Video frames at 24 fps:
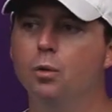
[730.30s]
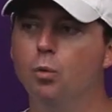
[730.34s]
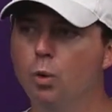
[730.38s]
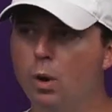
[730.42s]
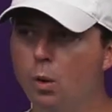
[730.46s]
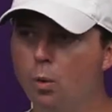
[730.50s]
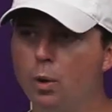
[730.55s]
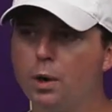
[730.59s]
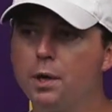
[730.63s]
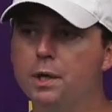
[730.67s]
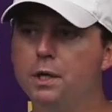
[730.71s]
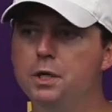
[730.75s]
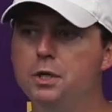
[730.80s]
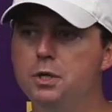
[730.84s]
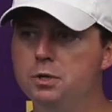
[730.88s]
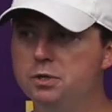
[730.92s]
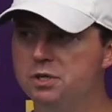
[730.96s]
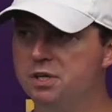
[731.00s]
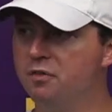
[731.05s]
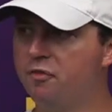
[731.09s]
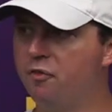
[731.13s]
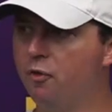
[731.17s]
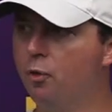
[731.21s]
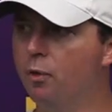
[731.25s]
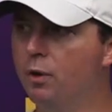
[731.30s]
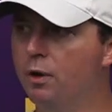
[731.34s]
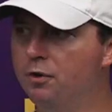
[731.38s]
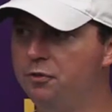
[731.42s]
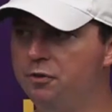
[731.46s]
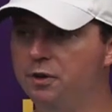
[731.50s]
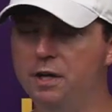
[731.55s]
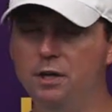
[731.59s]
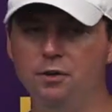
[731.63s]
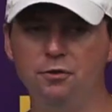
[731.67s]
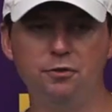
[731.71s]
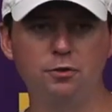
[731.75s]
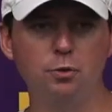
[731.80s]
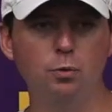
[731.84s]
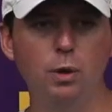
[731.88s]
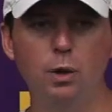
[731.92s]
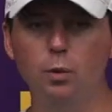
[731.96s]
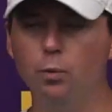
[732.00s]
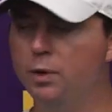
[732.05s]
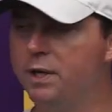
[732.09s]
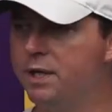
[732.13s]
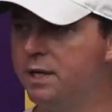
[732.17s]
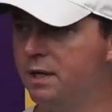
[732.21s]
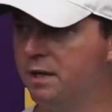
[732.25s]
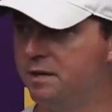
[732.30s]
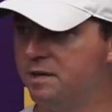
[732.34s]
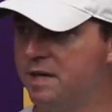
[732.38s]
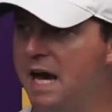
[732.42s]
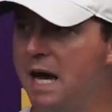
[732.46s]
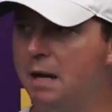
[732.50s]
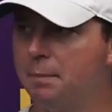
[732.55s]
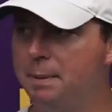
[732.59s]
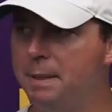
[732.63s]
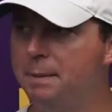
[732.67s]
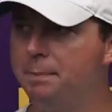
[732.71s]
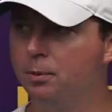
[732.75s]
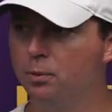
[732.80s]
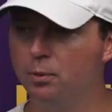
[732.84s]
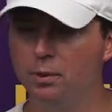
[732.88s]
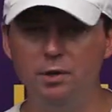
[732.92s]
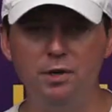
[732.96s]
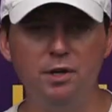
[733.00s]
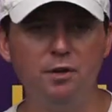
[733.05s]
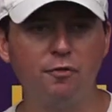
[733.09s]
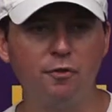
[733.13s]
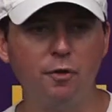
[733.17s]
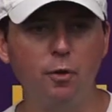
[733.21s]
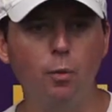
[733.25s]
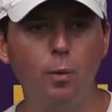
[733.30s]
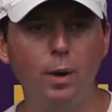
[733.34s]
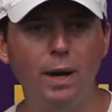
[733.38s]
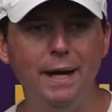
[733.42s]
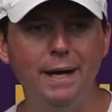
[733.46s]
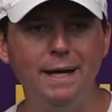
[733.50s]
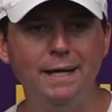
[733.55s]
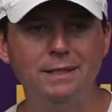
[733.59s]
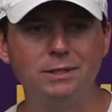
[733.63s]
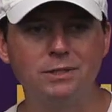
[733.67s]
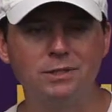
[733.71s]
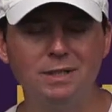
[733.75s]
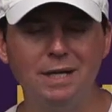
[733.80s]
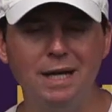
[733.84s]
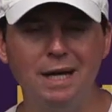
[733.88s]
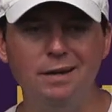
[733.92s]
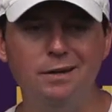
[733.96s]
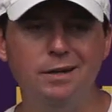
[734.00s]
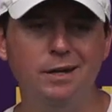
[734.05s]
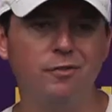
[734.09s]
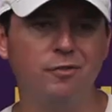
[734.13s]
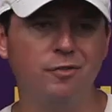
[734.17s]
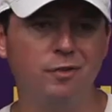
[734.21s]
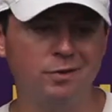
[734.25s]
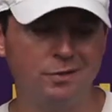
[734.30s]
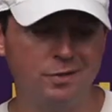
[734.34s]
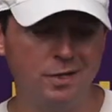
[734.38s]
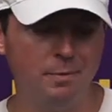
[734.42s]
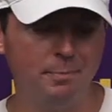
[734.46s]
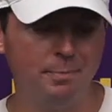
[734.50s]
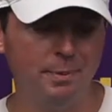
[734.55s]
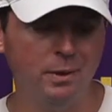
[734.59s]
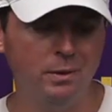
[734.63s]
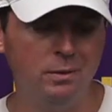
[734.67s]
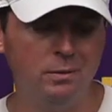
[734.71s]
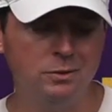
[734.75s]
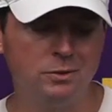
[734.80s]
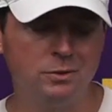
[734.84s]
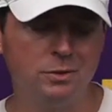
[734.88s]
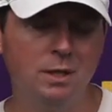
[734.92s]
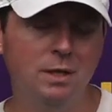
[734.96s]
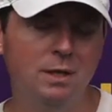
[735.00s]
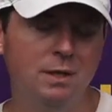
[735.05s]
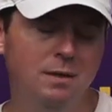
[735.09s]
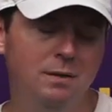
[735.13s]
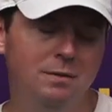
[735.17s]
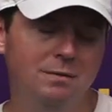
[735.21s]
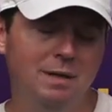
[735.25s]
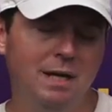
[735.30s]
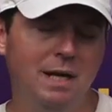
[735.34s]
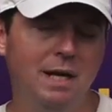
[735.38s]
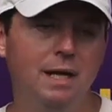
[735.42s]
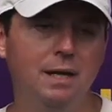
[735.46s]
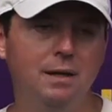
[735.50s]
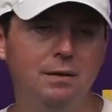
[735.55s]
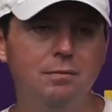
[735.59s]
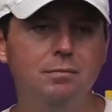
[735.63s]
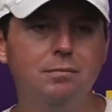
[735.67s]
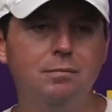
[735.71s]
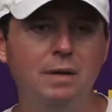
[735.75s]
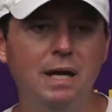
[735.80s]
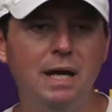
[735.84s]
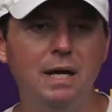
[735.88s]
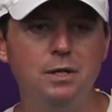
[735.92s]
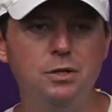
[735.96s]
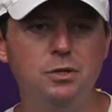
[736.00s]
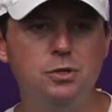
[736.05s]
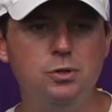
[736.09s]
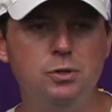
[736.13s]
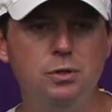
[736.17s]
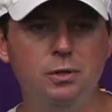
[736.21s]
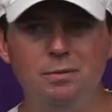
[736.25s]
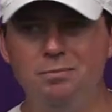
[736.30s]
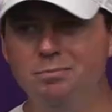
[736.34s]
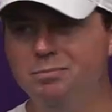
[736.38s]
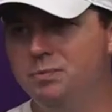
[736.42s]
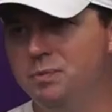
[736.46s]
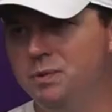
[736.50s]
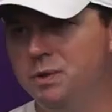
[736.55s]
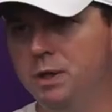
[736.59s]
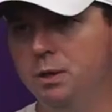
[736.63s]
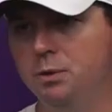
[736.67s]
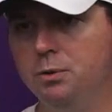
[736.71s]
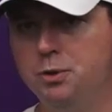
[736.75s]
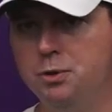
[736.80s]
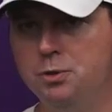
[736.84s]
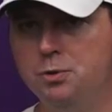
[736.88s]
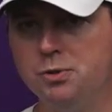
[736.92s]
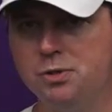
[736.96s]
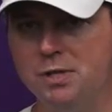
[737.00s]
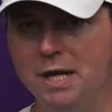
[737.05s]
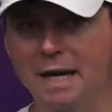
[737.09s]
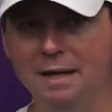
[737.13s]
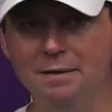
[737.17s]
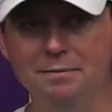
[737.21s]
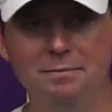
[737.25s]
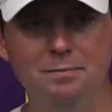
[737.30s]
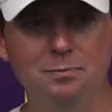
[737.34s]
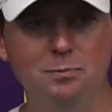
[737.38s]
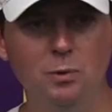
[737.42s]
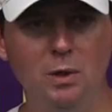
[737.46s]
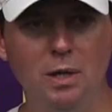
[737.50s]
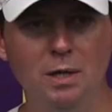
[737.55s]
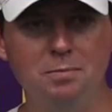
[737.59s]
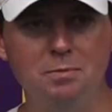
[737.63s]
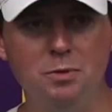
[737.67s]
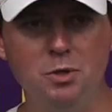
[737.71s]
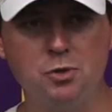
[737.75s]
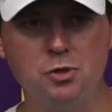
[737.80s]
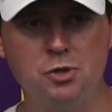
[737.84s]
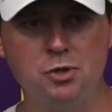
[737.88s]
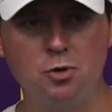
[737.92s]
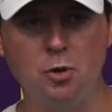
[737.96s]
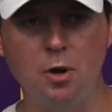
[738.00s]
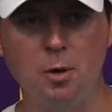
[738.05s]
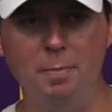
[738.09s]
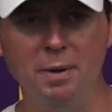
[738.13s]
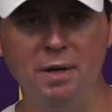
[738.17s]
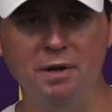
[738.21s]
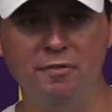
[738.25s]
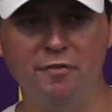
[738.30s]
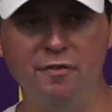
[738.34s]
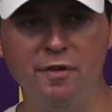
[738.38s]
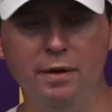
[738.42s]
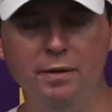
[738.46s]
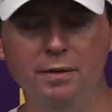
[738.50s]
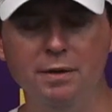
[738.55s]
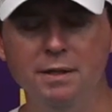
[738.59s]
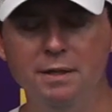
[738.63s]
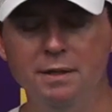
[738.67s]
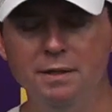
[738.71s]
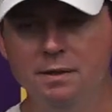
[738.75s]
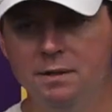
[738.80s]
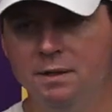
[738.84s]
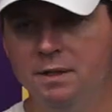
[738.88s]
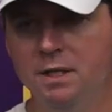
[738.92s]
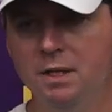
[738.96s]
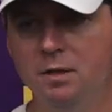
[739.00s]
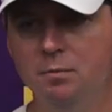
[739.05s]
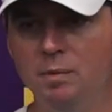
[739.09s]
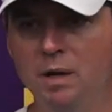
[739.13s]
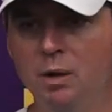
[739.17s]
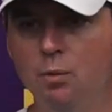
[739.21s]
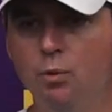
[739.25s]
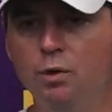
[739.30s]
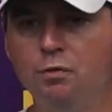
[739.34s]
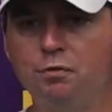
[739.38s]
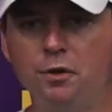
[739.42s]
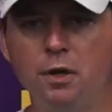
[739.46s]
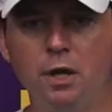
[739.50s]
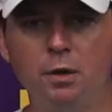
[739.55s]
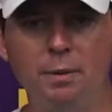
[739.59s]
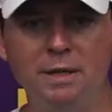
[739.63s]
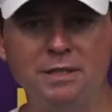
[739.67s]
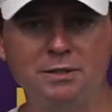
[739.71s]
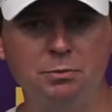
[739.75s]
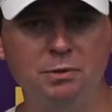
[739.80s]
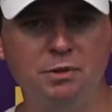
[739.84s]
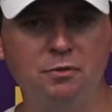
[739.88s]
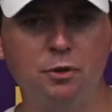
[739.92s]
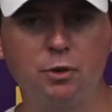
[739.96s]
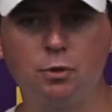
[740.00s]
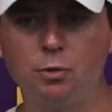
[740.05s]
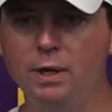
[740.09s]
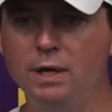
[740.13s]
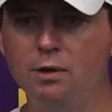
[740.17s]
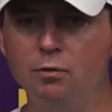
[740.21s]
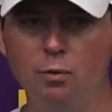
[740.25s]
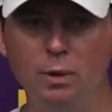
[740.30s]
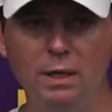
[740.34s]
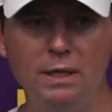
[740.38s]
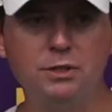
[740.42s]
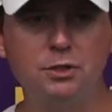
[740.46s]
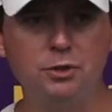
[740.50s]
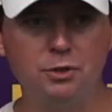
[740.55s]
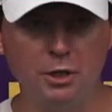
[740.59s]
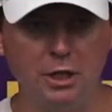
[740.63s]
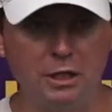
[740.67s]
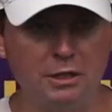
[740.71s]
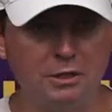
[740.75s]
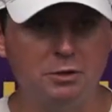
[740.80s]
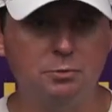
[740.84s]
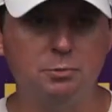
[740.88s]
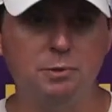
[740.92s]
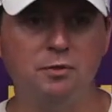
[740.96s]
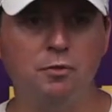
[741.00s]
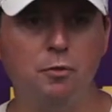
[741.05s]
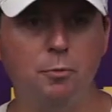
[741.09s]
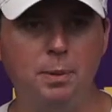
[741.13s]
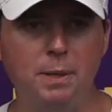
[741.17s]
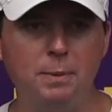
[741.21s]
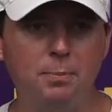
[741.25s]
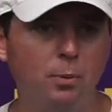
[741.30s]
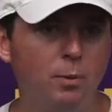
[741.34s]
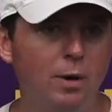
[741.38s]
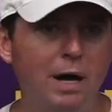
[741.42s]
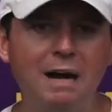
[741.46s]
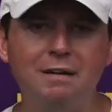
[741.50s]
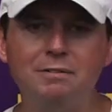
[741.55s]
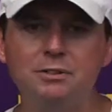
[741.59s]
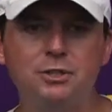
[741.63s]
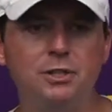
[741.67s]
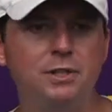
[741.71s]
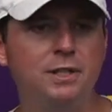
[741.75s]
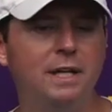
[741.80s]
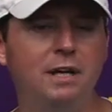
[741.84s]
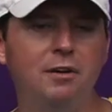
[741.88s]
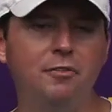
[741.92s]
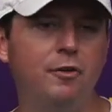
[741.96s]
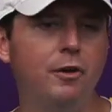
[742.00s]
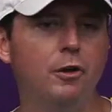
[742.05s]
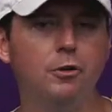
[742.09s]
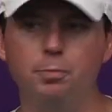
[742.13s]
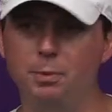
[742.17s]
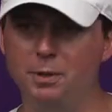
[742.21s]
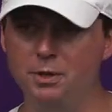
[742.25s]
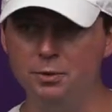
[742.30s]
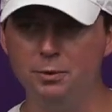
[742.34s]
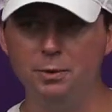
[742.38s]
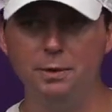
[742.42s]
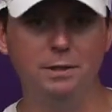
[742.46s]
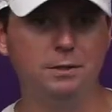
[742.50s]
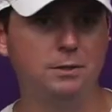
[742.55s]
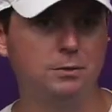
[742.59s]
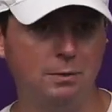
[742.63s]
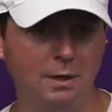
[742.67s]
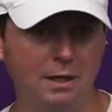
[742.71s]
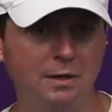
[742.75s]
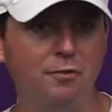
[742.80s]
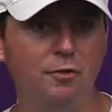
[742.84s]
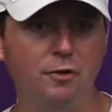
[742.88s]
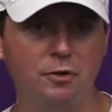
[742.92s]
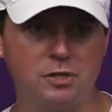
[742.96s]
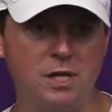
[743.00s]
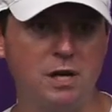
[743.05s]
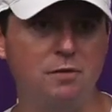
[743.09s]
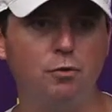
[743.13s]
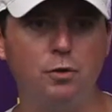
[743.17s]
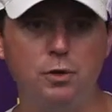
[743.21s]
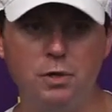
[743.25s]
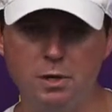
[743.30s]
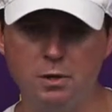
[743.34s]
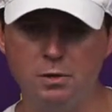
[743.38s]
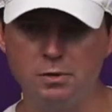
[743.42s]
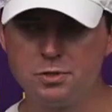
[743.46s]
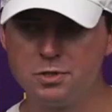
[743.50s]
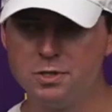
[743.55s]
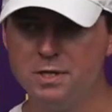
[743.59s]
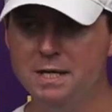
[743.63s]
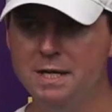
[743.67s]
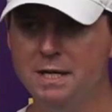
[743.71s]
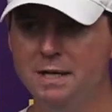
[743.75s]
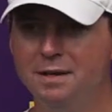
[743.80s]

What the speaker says: What we're going to use it for is to where we can attack people in different ways at different tempos, and use that. Right, use it to our benefit. And we've thought about some different creative ways and talked to some different people. Obviously, the NFL has been doing this, right, for several years.